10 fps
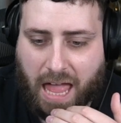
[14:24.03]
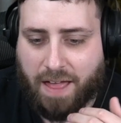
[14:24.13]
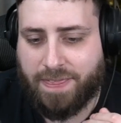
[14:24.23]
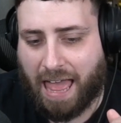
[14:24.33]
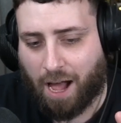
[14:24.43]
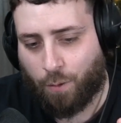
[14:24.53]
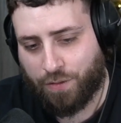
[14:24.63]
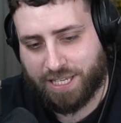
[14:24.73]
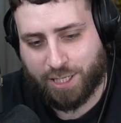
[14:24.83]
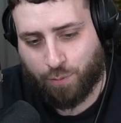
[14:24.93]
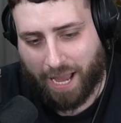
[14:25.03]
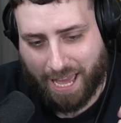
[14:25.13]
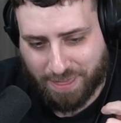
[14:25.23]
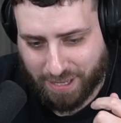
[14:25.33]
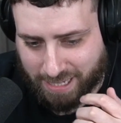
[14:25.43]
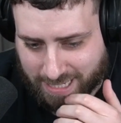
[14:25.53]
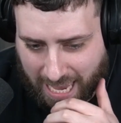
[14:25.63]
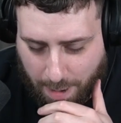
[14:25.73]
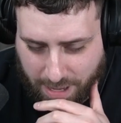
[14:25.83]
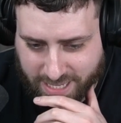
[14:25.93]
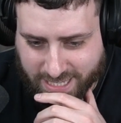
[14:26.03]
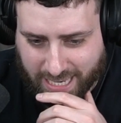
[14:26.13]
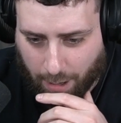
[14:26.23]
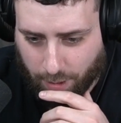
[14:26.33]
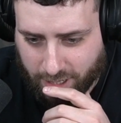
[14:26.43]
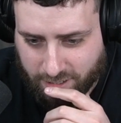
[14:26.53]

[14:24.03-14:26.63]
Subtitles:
Now, this is where things get a bit sour.